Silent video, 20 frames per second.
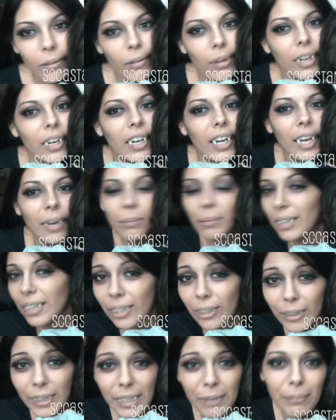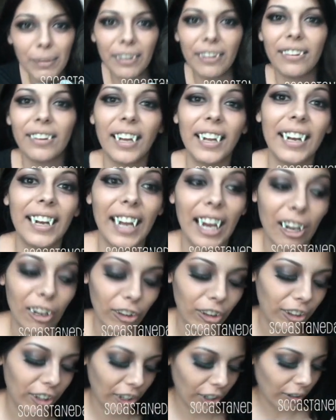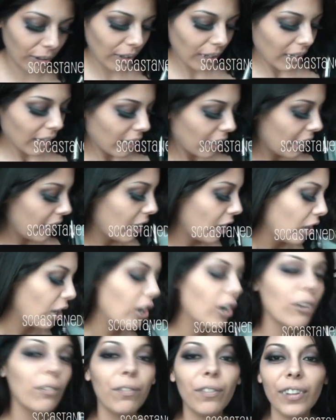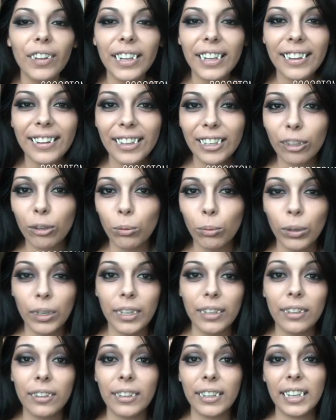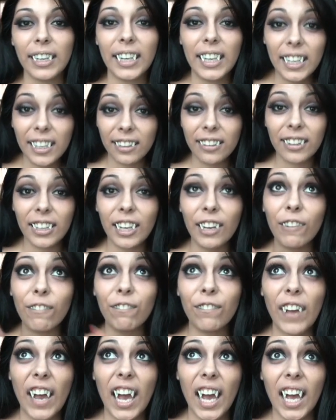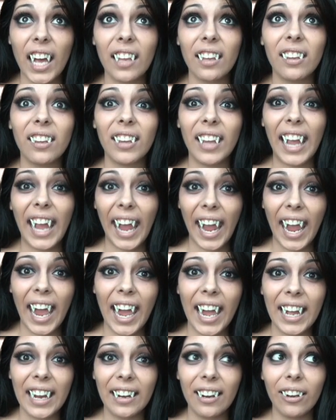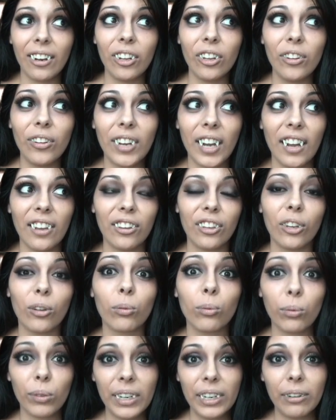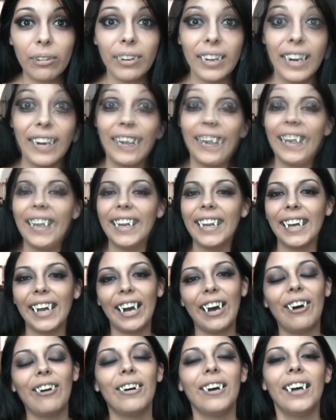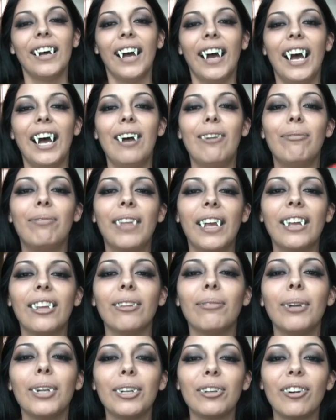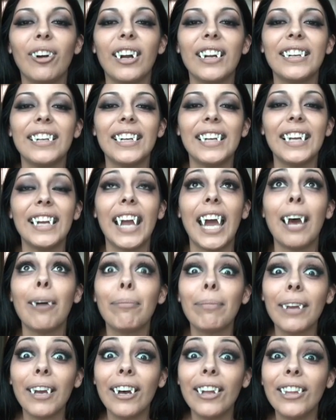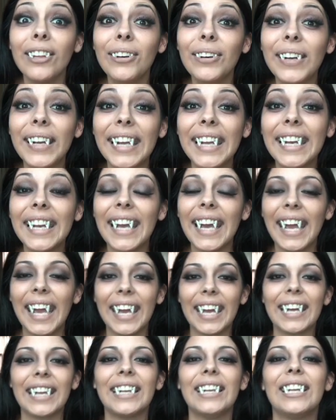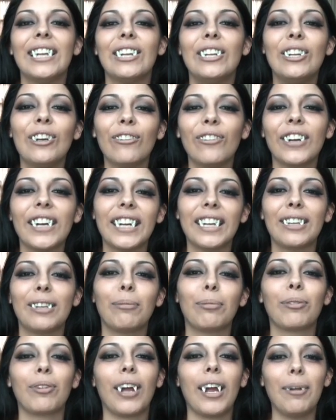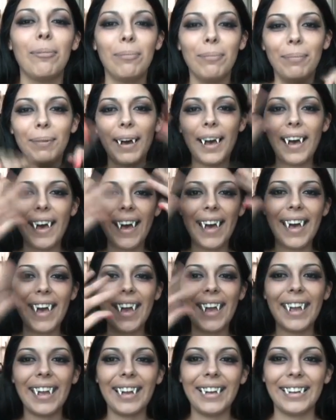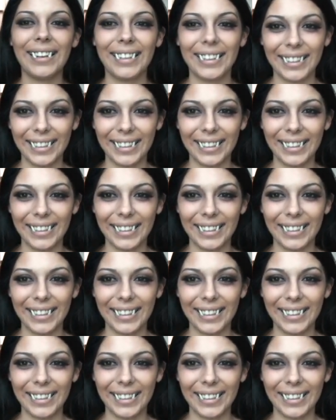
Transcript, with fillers: Well, I'm gonna go eat my son now, so hopefully this was easy, fast and you guys can recreate it. Anyhow, um, thanks so much for watching. Happy Halloween and don't forget to subscribe. Bye!